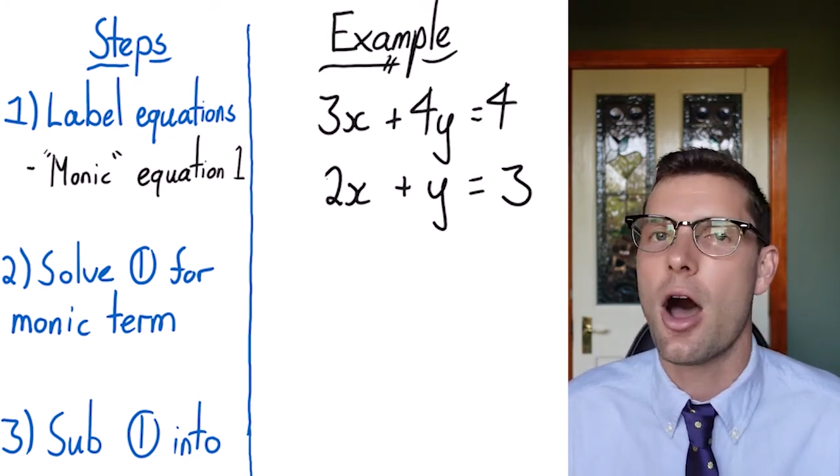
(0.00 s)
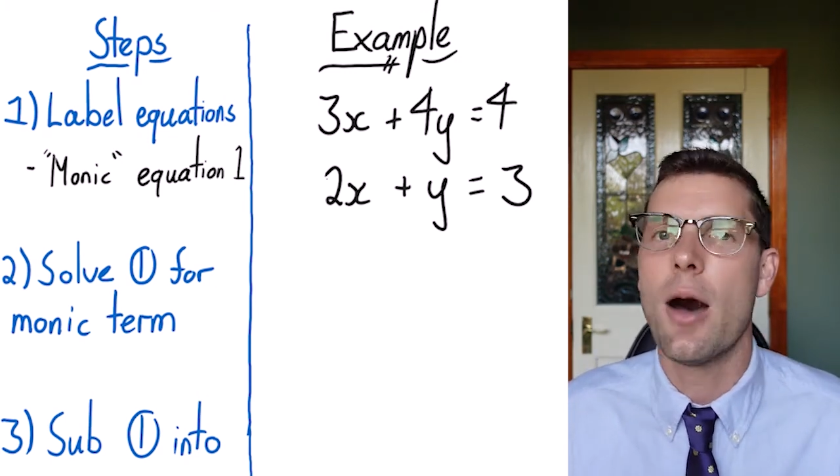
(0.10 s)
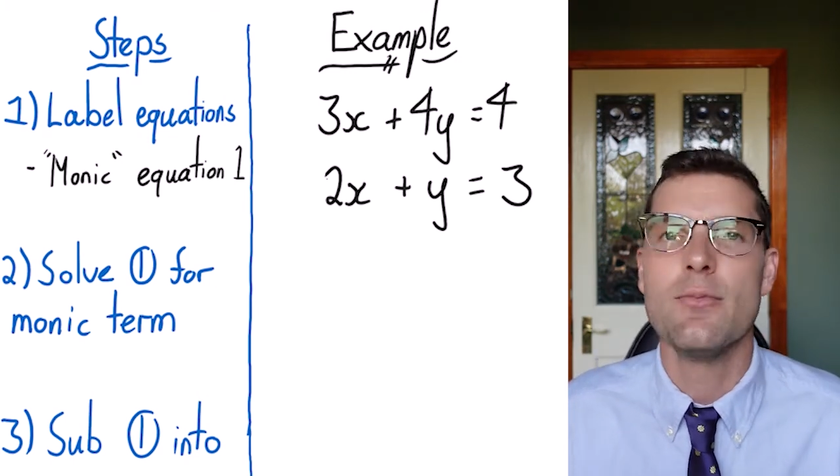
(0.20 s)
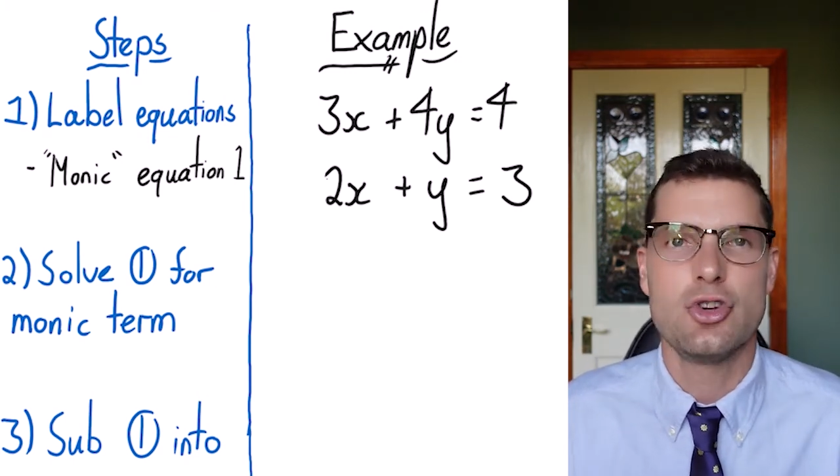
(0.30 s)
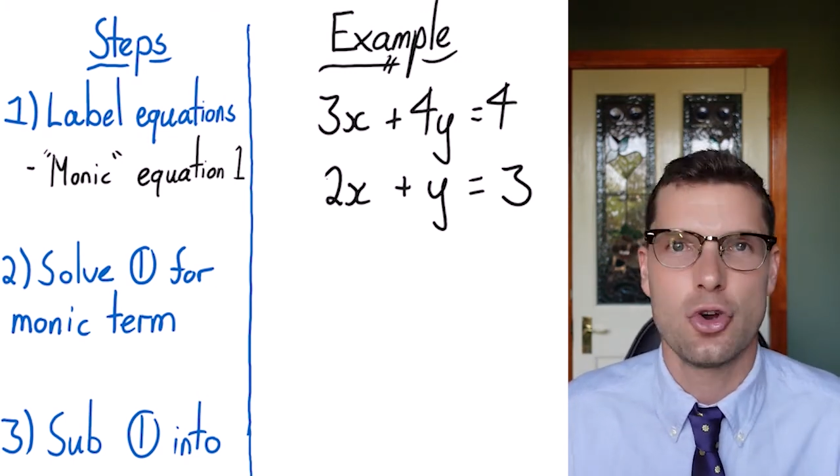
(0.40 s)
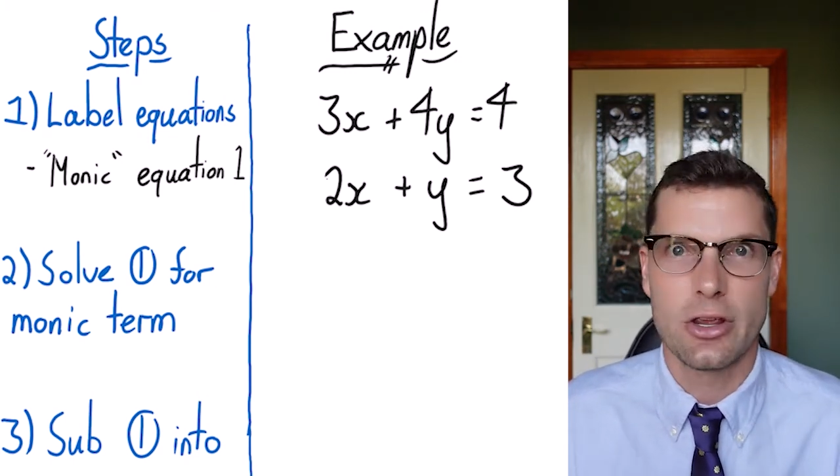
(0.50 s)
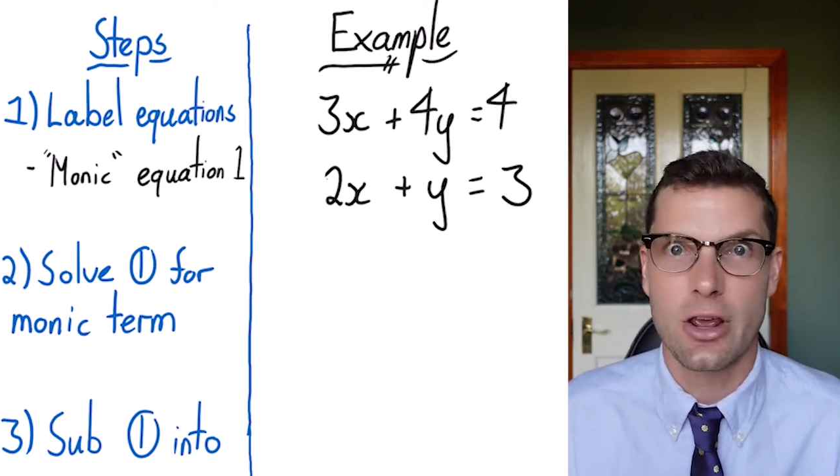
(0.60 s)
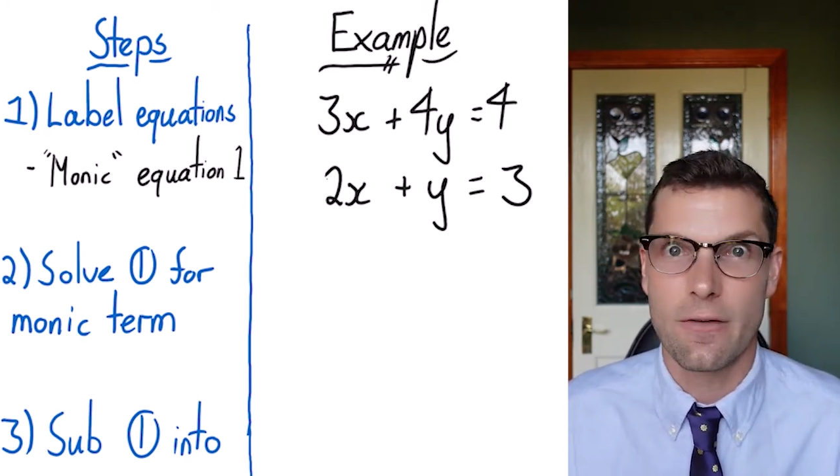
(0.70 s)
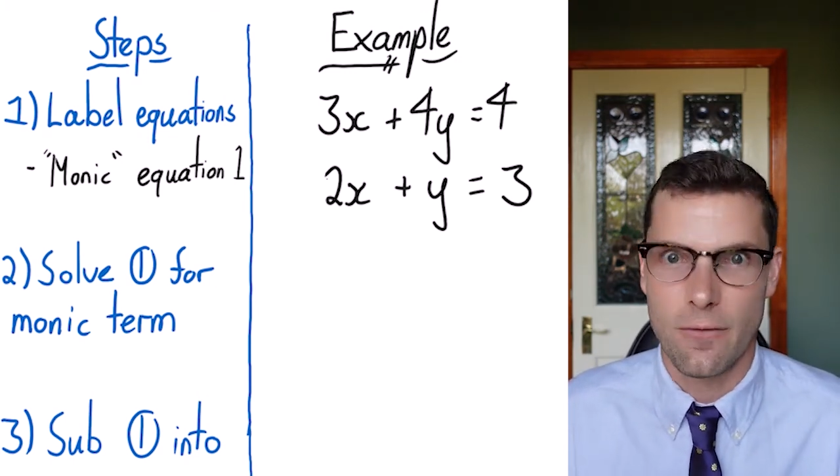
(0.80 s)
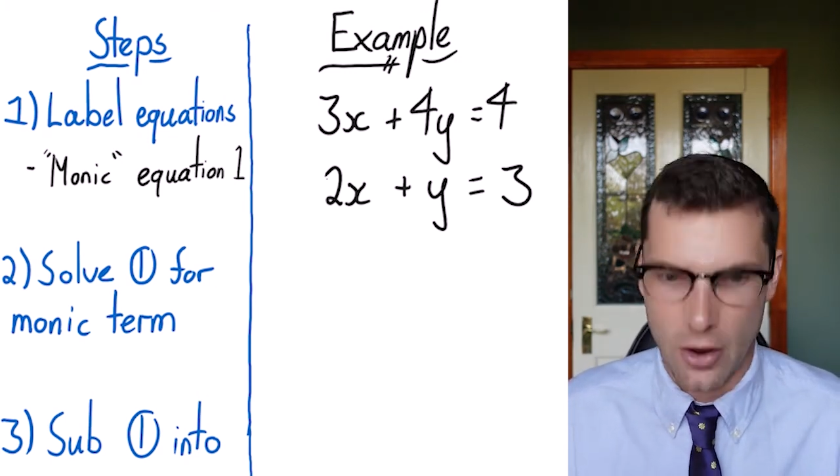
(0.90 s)
I'm sure you're
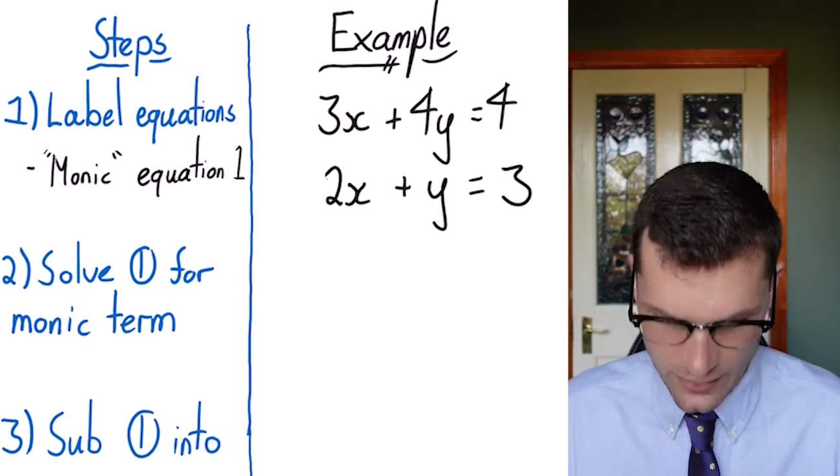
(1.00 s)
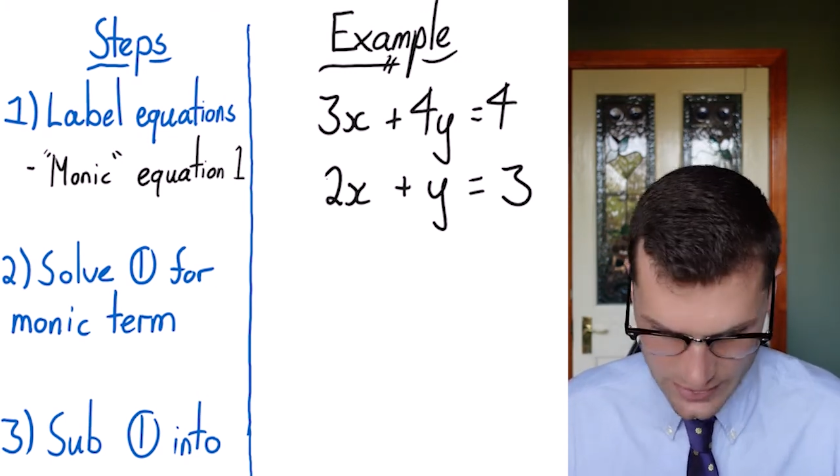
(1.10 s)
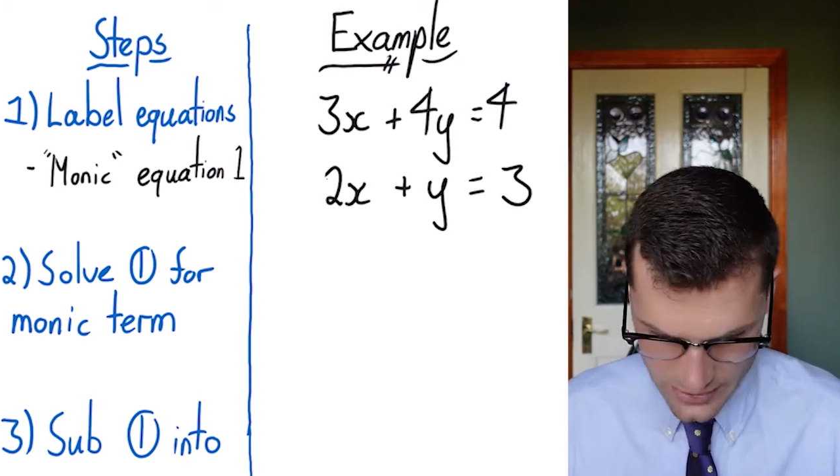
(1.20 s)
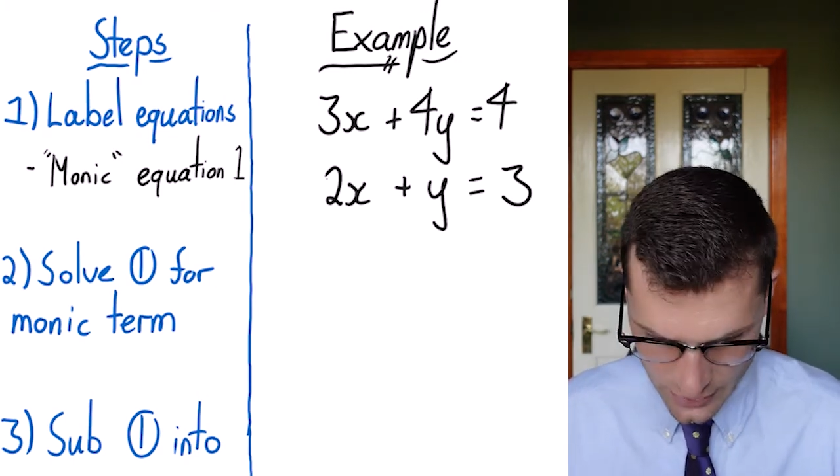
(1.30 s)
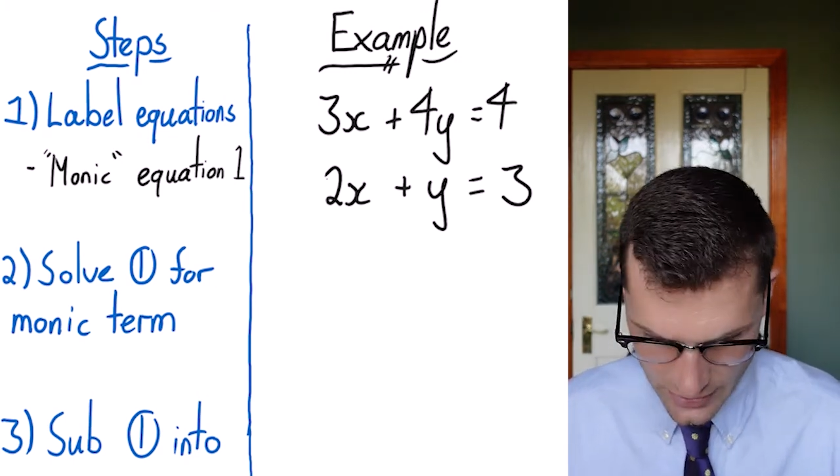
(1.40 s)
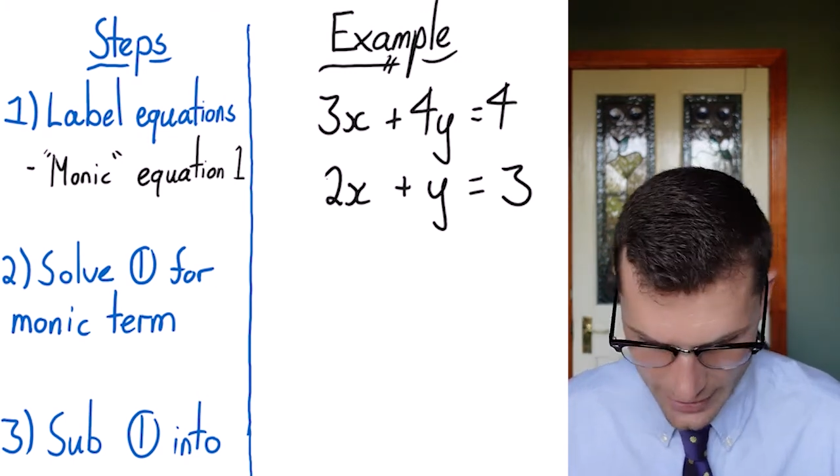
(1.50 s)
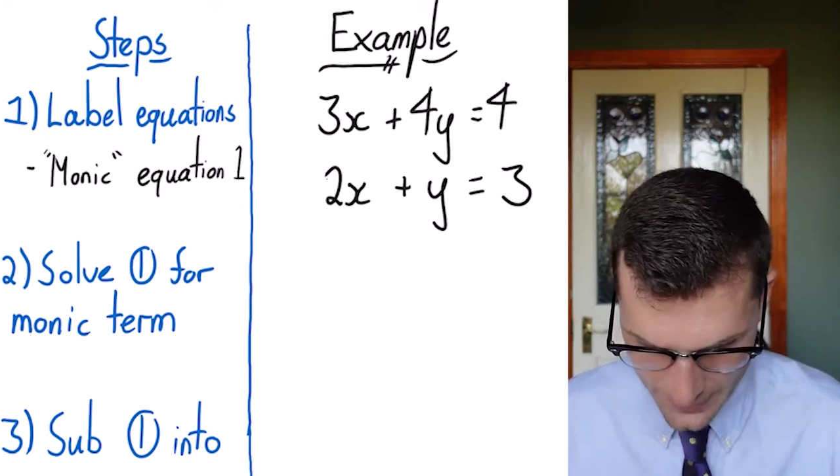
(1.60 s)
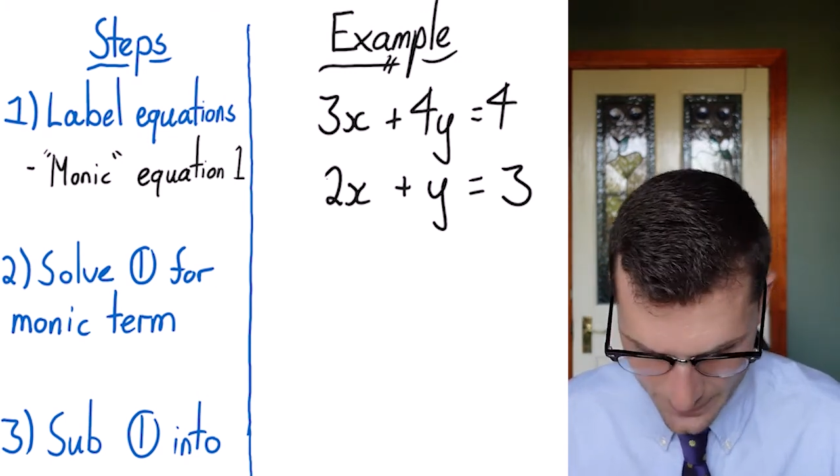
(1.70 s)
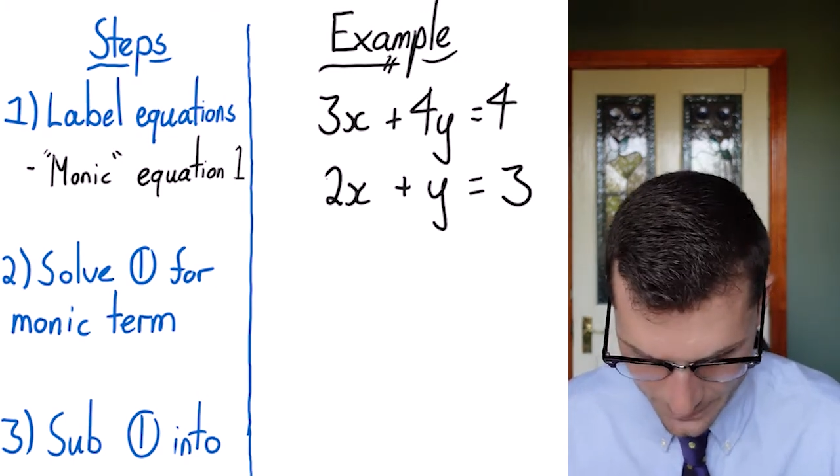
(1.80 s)
going to find these okay.